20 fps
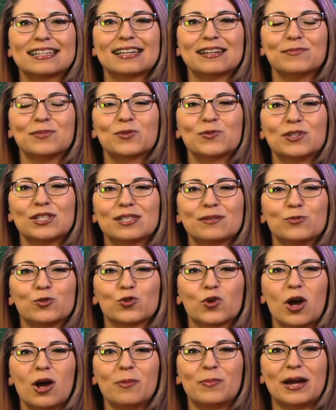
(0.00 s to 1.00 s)
comes with some
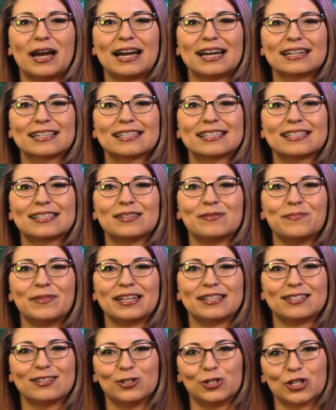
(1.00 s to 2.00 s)
drawbacks to
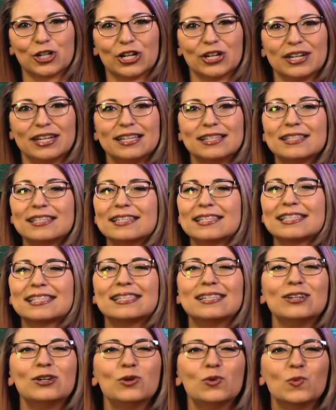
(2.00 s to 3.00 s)
Messenger. Is it
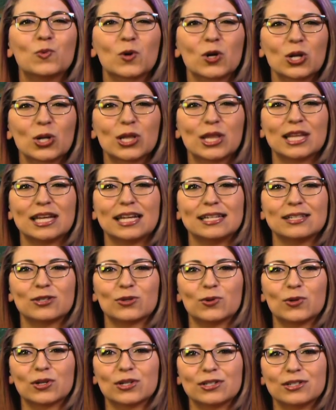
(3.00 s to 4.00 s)
still worth
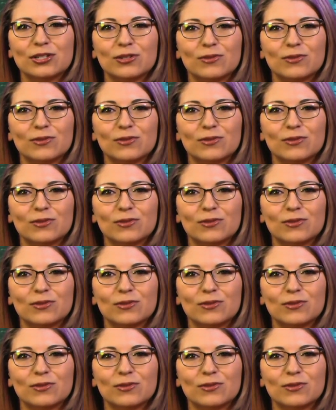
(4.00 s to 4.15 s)
it, or